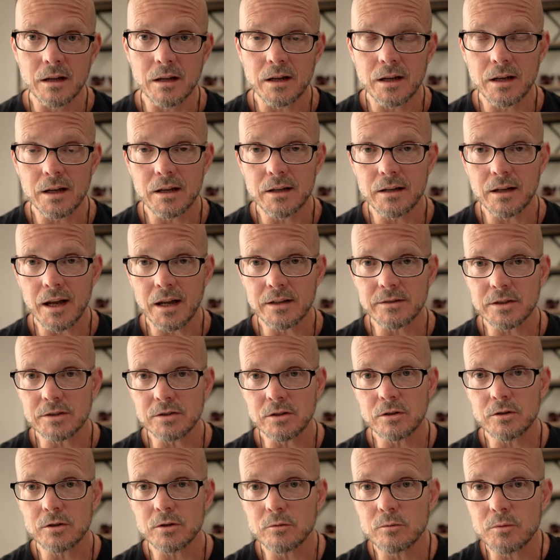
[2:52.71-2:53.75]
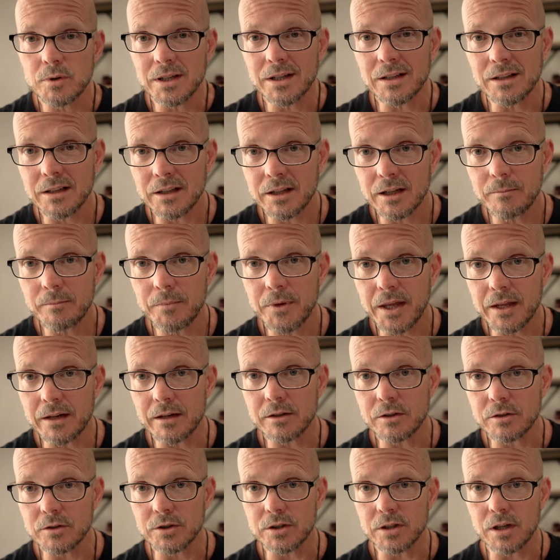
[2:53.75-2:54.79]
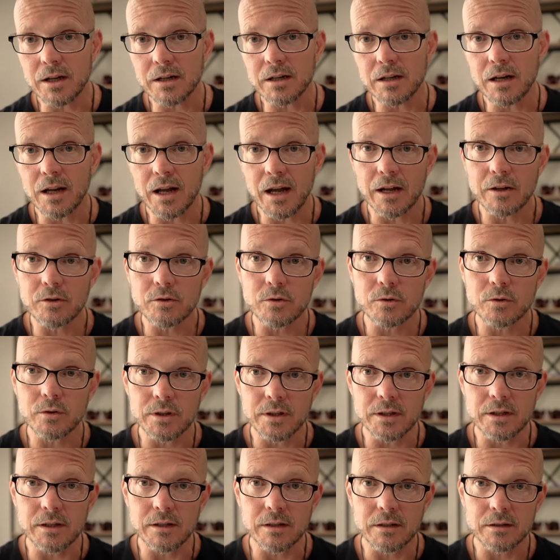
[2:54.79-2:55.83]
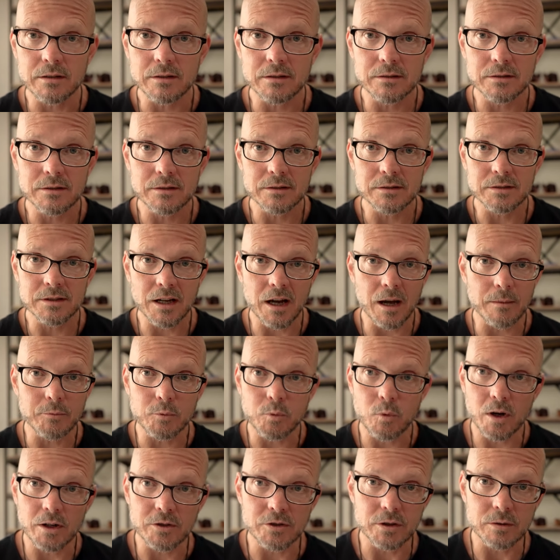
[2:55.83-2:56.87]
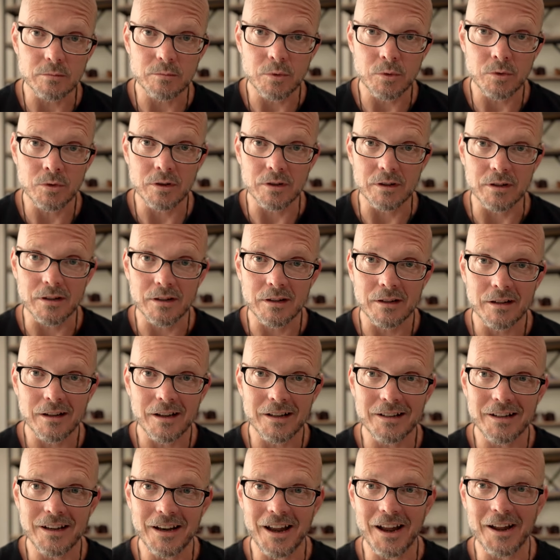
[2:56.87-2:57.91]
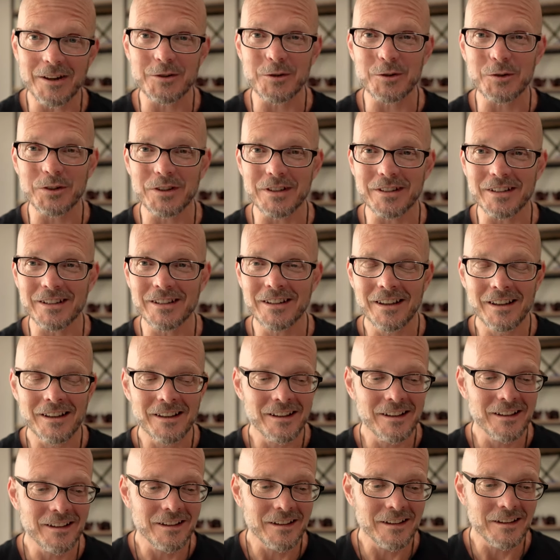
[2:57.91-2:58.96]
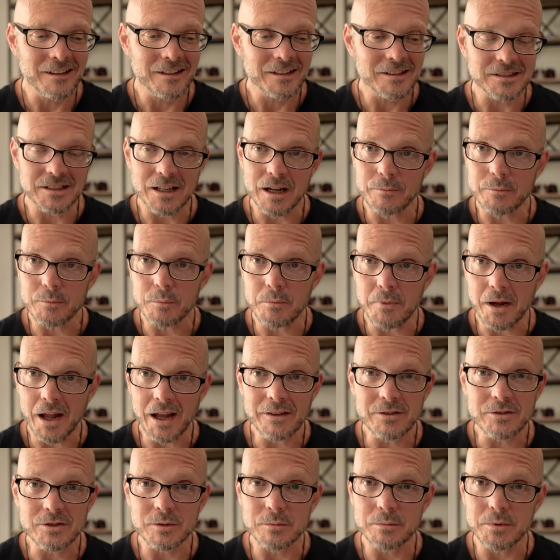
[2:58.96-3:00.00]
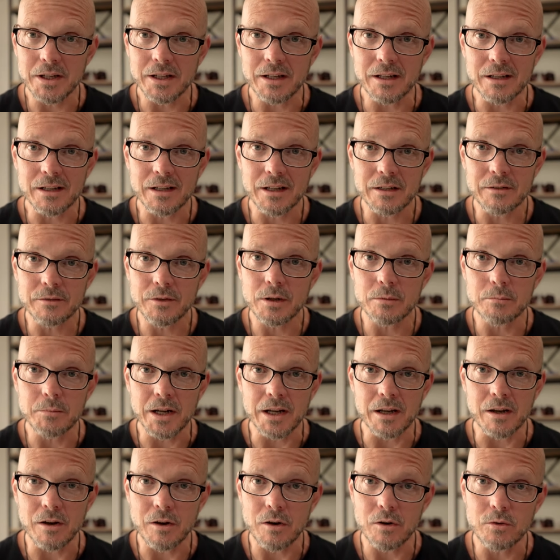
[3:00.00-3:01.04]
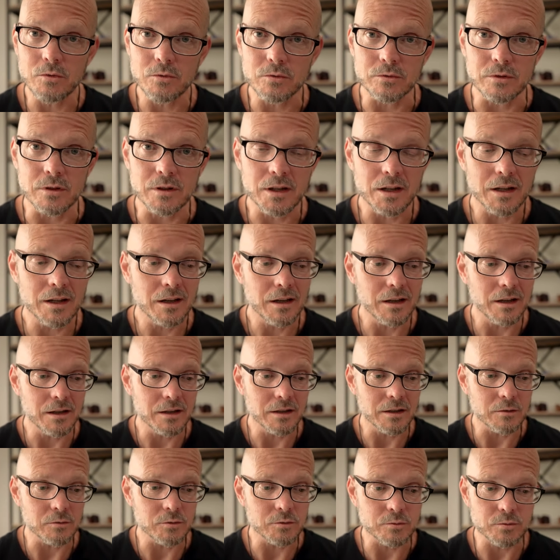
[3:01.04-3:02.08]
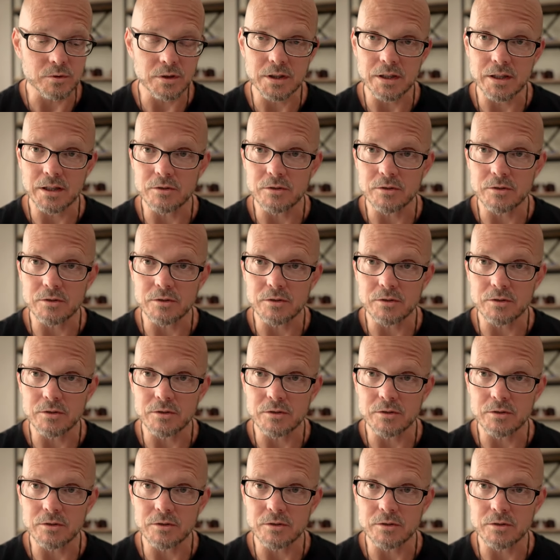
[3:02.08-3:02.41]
And as I started to reclaim that energy, I naturally stopped watching porn. I naturally stopped masturbating kind of on my own. And it was really